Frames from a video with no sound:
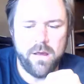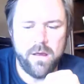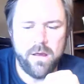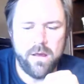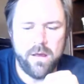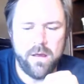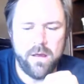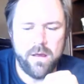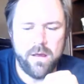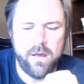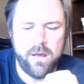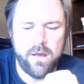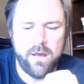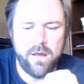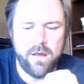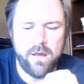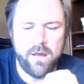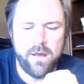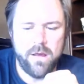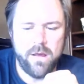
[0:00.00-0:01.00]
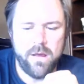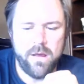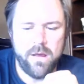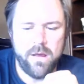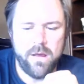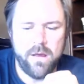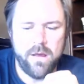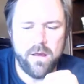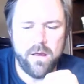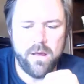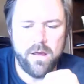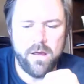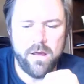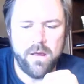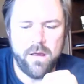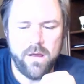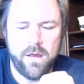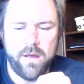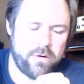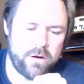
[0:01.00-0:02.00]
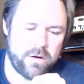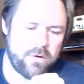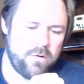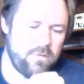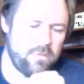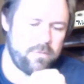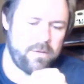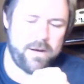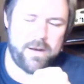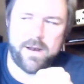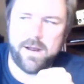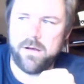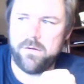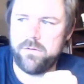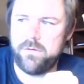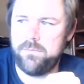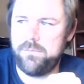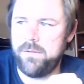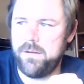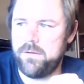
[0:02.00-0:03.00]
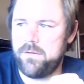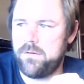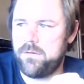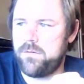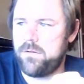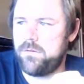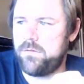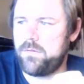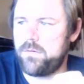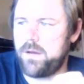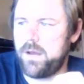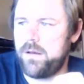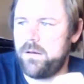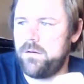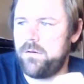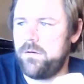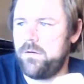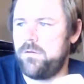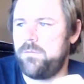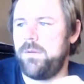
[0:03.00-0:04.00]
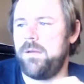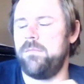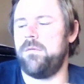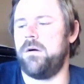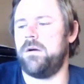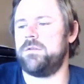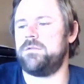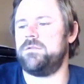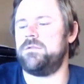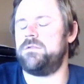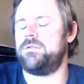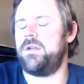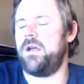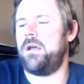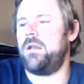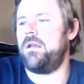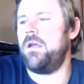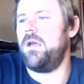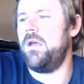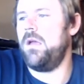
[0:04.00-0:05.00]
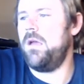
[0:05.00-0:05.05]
um, if you're having a hard time finding coconut coir right now, then it, it's okay to use peat moss instead.